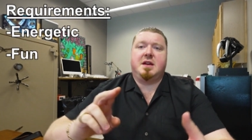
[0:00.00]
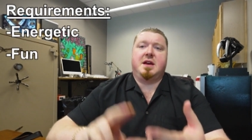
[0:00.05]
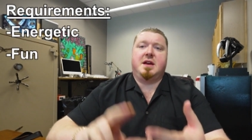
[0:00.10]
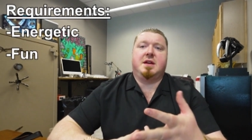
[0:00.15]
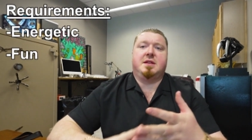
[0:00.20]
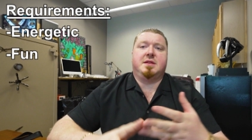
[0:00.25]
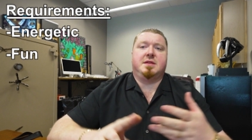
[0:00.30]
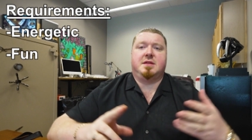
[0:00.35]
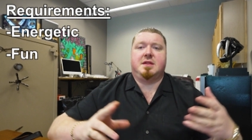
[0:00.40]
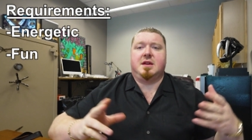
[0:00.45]

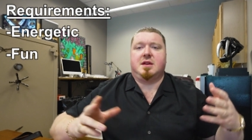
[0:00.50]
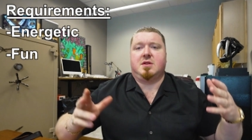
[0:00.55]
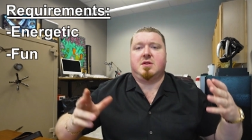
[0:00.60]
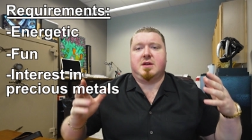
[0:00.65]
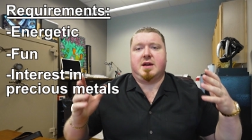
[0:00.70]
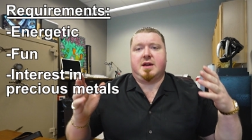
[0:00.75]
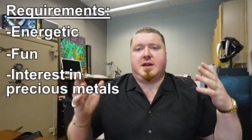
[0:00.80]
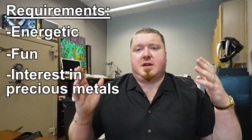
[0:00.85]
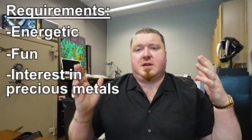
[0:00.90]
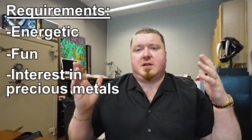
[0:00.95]
and that you
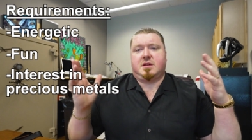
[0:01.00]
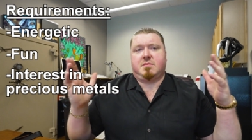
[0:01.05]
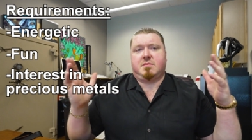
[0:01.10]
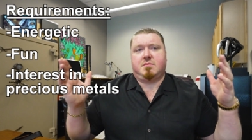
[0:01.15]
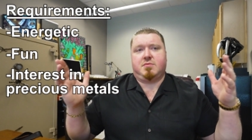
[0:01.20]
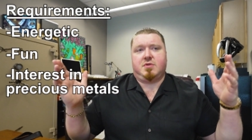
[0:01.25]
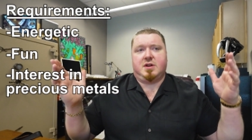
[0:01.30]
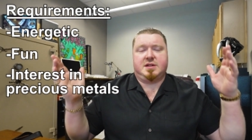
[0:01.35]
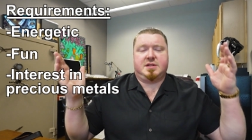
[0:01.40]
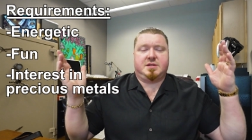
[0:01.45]
like
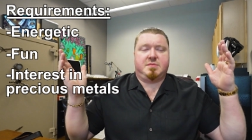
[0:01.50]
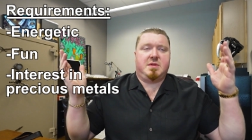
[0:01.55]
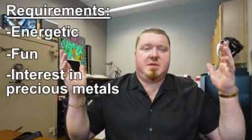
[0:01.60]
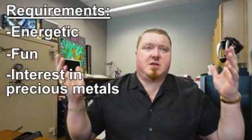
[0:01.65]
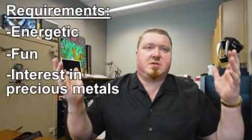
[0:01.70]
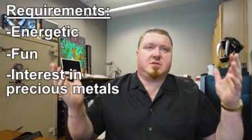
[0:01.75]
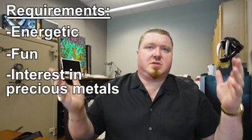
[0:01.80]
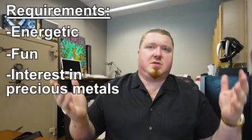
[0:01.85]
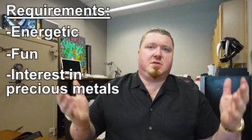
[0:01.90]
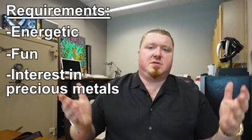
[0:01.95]
precious
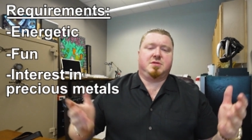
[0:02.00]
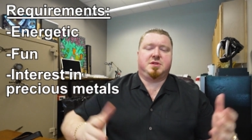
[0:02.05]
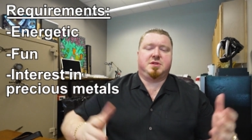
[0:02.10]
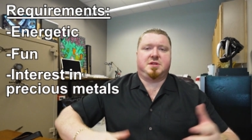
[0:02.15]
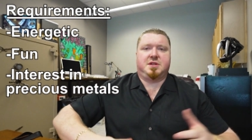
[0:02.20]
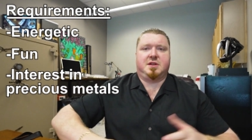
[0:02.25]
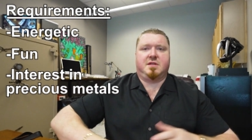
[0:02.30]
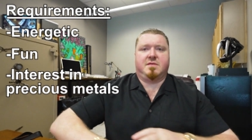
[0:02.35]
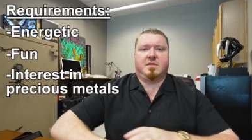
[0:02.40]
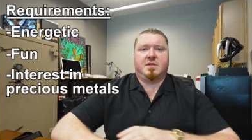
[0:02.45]
metals, gold and
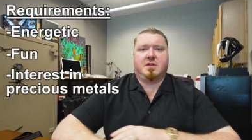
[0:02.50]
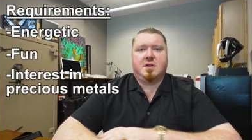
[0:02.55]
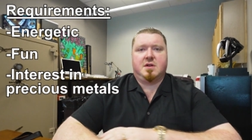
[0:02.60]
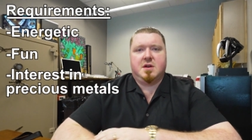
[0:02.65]
silver.